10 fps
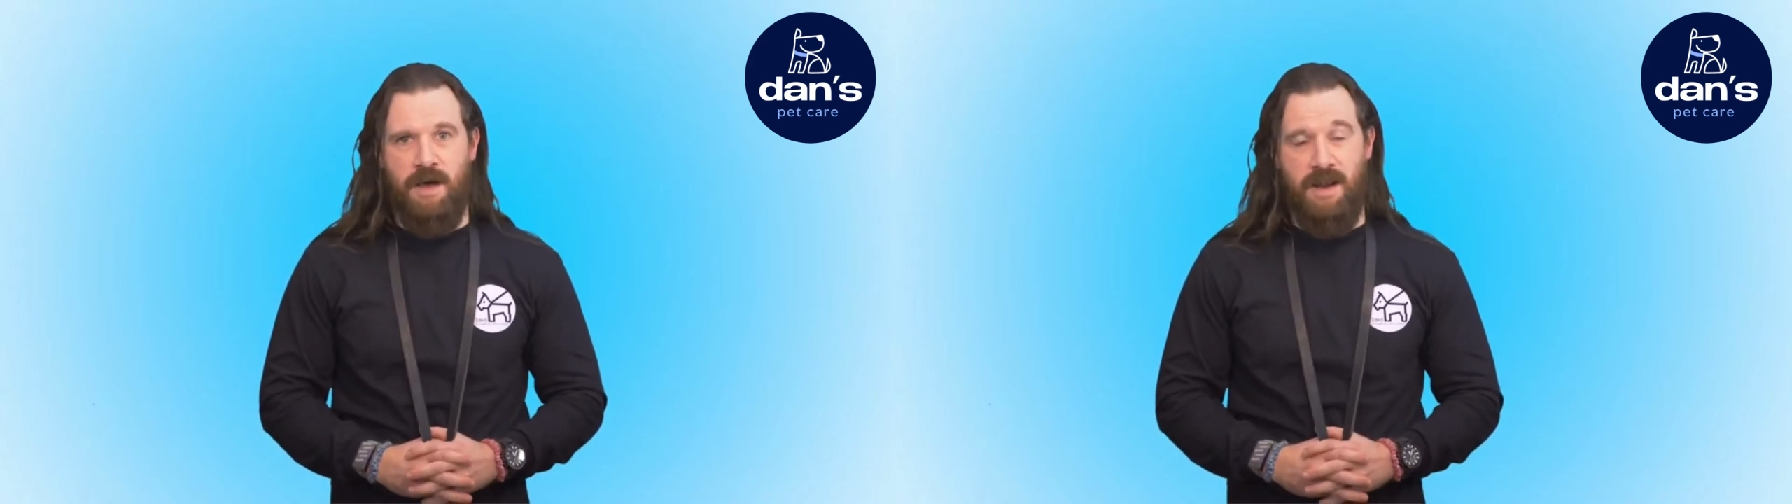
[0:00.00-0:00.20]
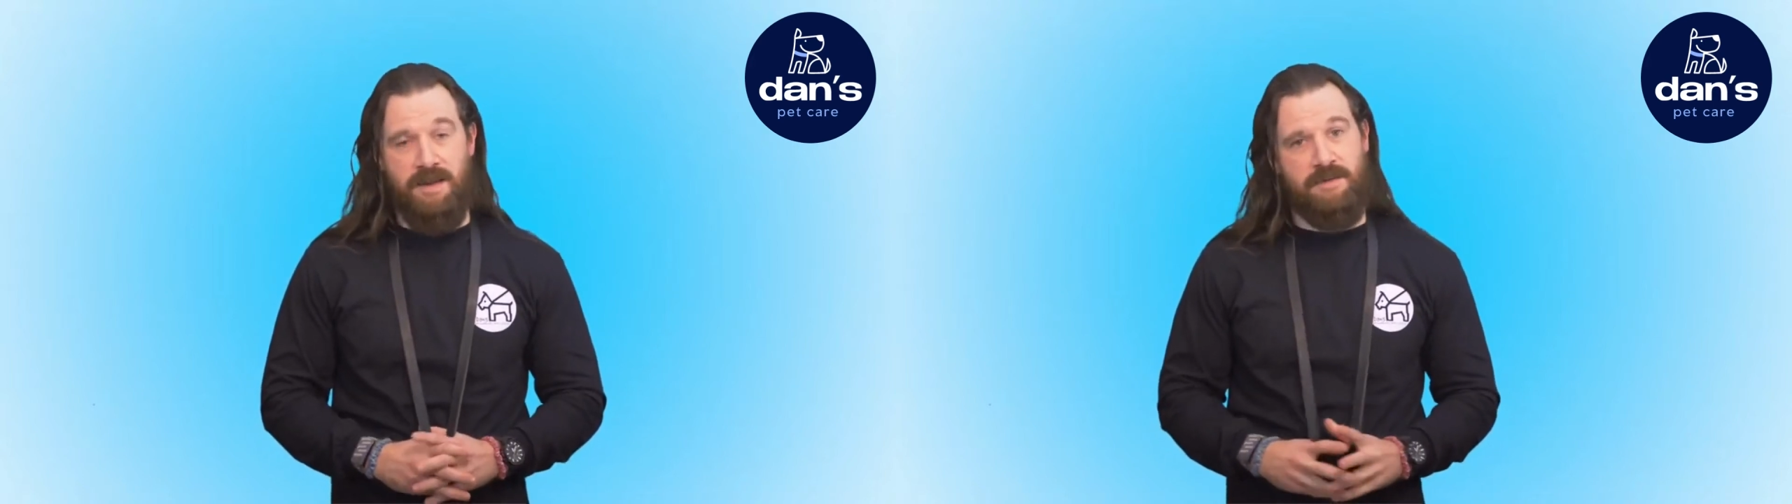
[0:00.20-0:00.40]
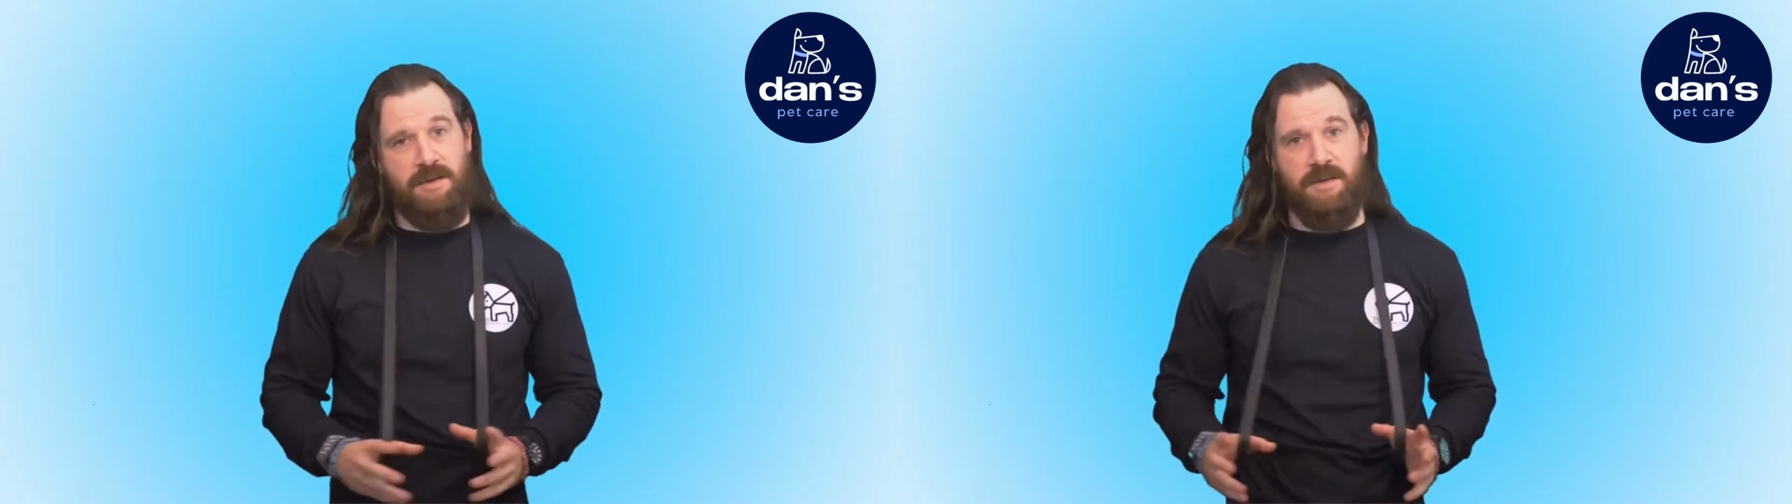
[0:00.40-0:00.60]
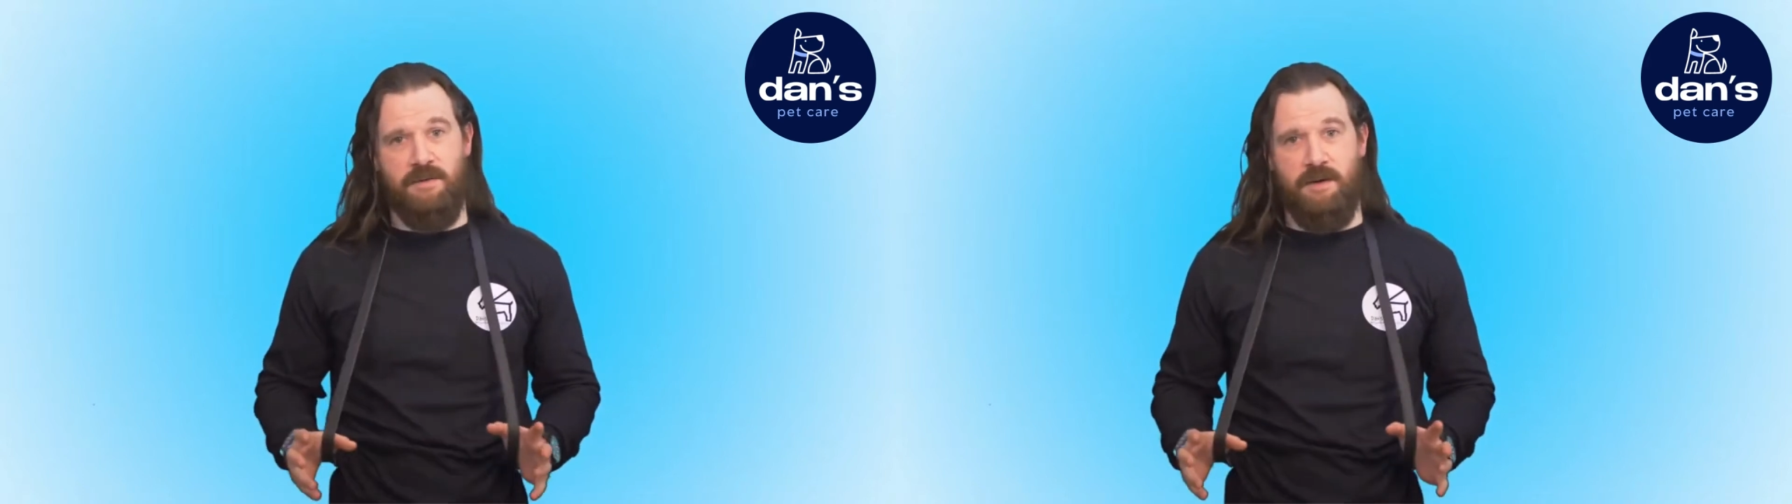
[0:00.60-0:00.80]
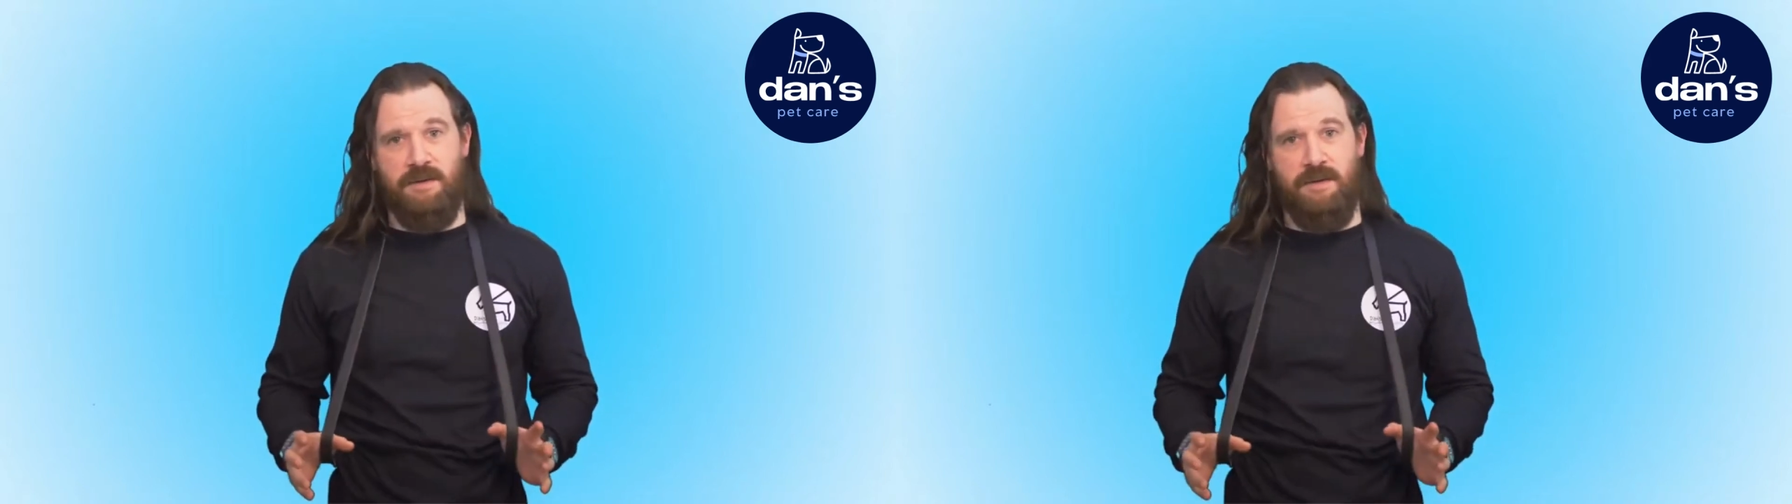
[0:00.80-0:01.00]
and I say
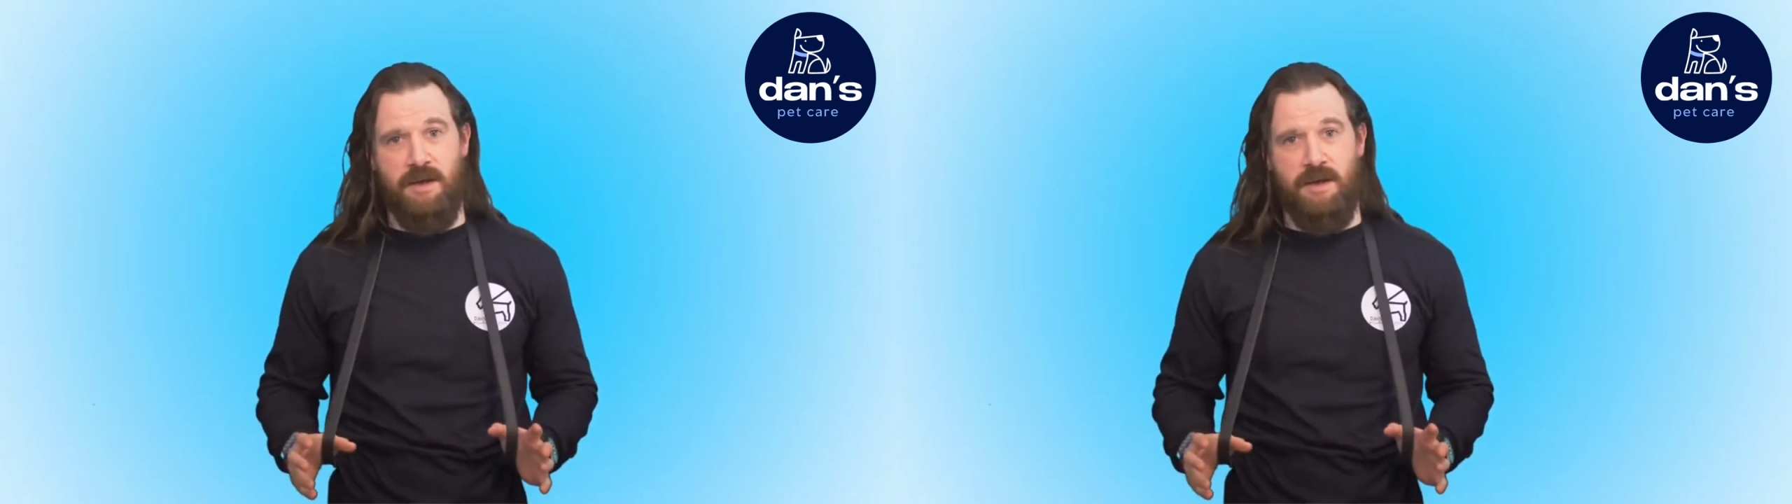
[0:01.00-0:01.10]
this all the